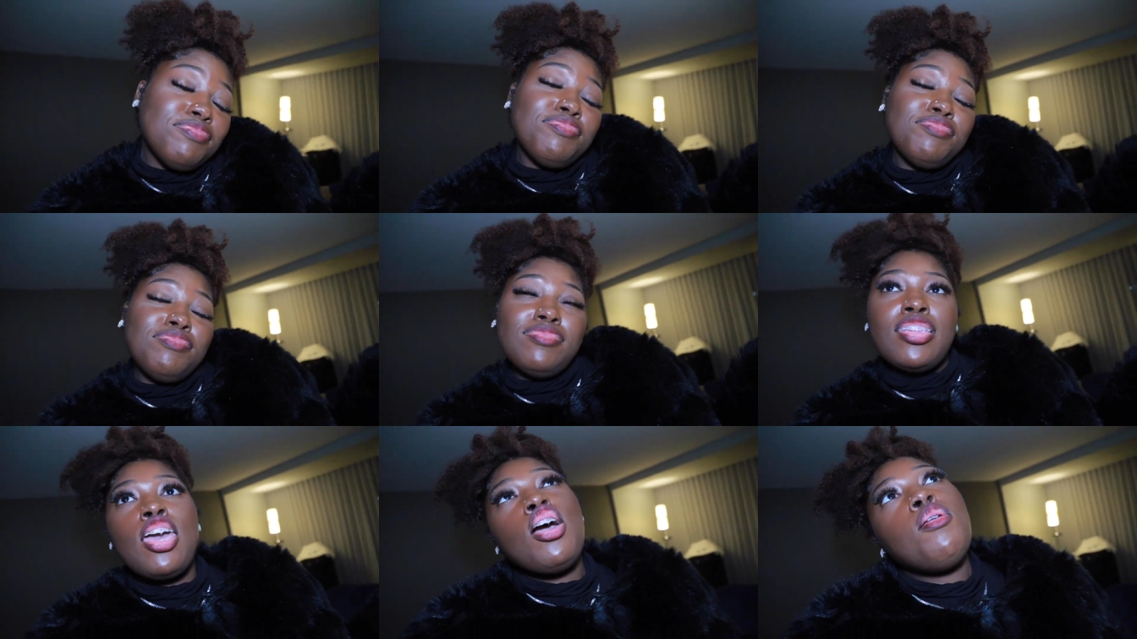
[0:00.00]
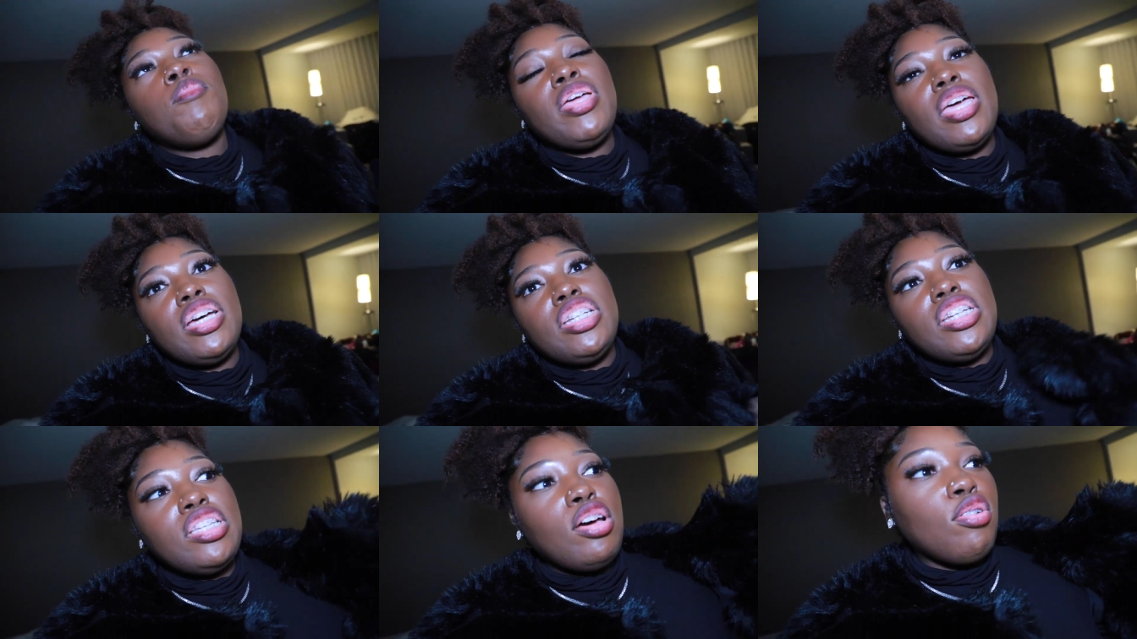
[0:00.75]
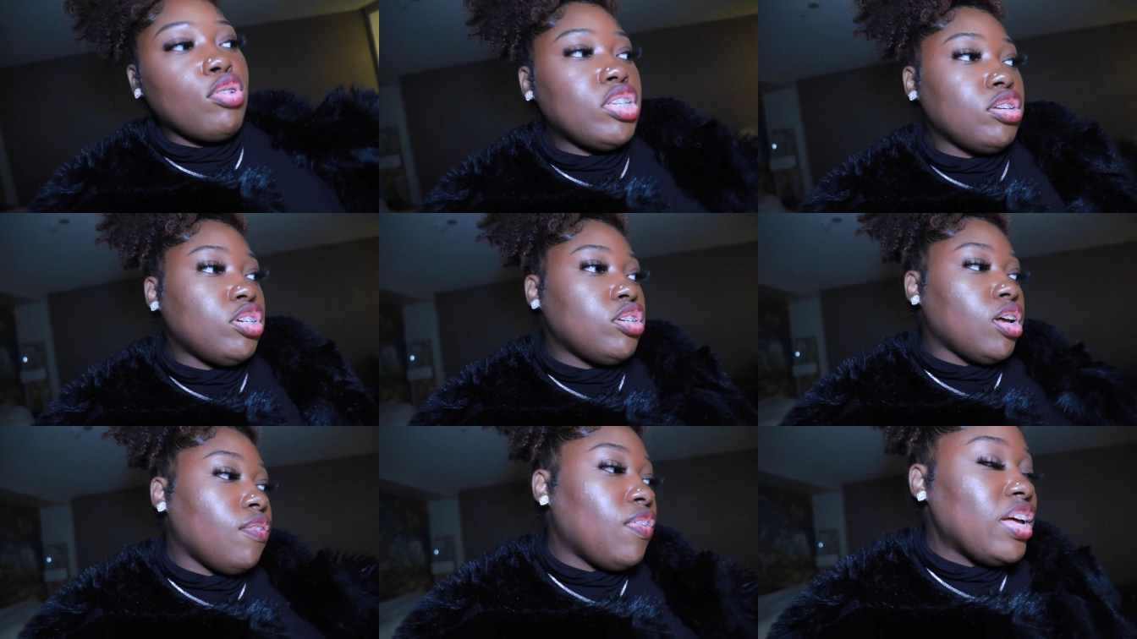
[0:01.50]
Hmm. But yeah, she's hungry, so
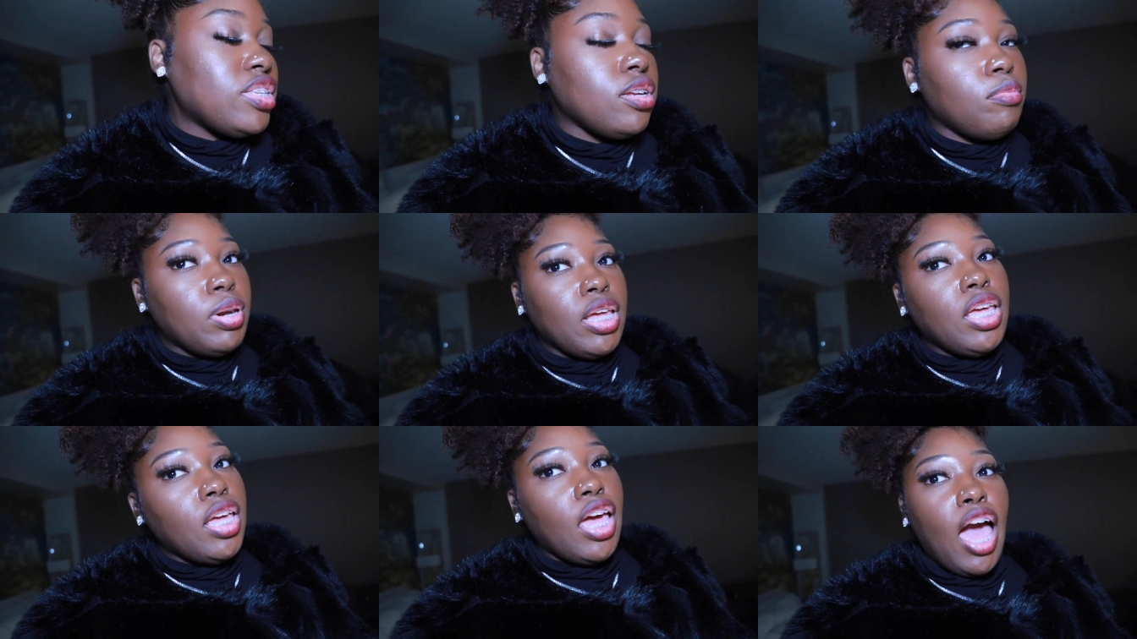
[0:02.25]
she's trying to find something to eat.